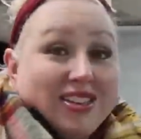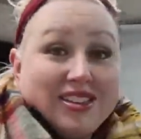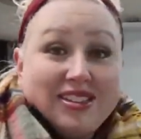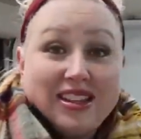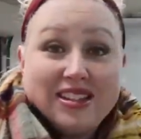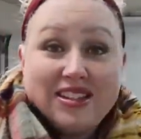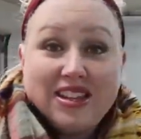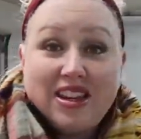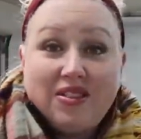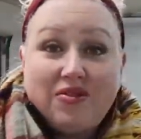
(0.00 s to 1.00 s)
the
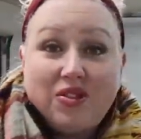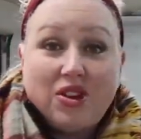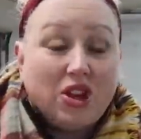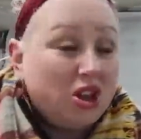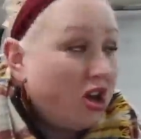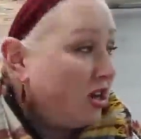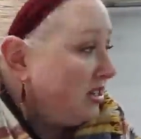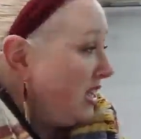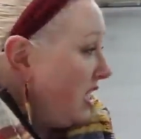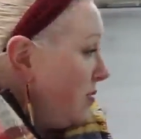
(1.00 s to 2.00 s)
16 foot long
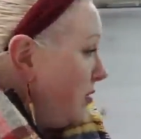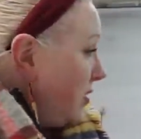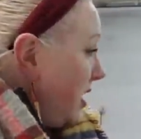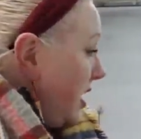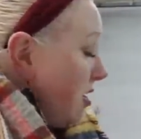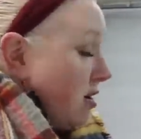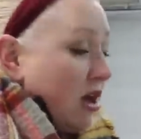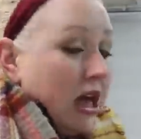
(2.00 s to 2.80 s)
table here.